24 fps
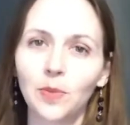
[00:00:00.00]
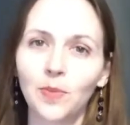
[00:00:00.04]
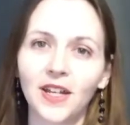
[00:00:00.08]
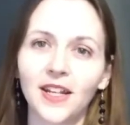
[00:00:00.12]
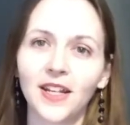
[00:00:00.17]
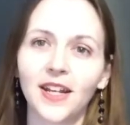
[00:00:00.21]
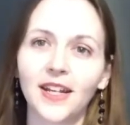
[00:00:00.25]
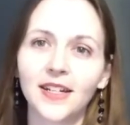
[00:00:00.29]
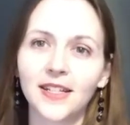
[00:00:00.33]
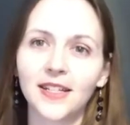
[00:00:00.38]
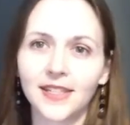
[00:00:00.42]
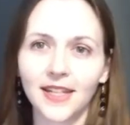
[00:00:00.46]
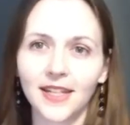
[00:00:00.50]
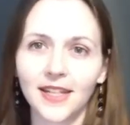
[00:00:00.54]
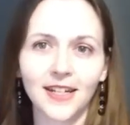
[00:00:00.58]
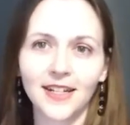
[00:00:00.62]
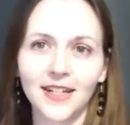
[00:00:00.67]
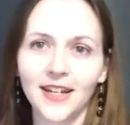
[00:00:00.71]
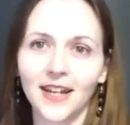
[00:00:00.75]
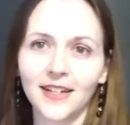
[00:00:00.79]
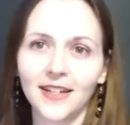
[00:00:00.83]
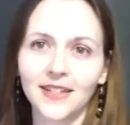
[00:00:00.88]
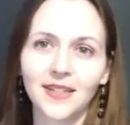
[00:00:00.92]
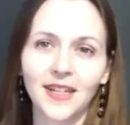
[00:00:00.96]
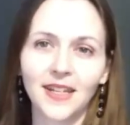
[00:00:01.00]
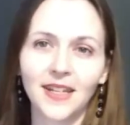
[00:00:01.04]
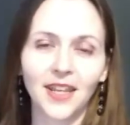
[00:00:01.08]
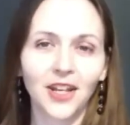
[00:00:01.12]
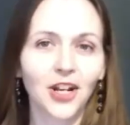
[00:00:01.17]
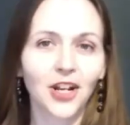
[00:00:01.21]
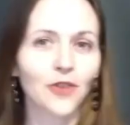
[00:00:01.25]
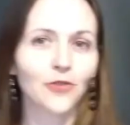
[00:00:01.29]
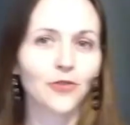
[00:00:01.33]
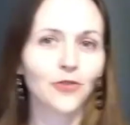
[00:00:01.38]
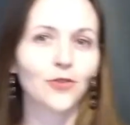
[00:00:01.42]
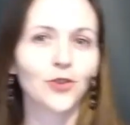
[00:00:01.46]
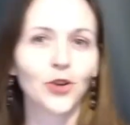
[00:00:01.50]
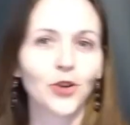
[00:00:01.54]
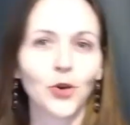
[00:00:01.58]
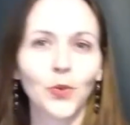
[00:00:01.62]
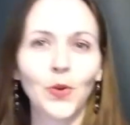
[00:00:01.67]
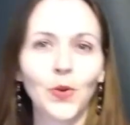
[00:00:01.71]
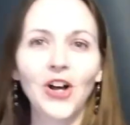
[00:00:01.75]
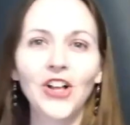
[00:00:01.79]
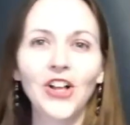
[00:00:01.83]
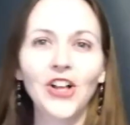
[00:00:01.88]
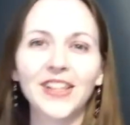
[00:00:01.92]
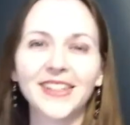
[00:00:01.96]
but I decided not to take it off of her
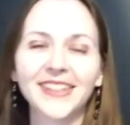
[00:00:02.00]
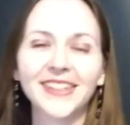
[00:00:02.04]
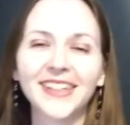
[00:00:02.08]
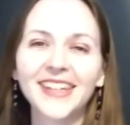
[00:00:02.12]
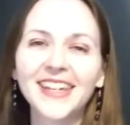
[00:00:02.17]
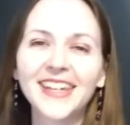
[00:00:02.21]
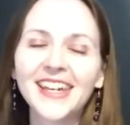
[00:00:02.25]
wall.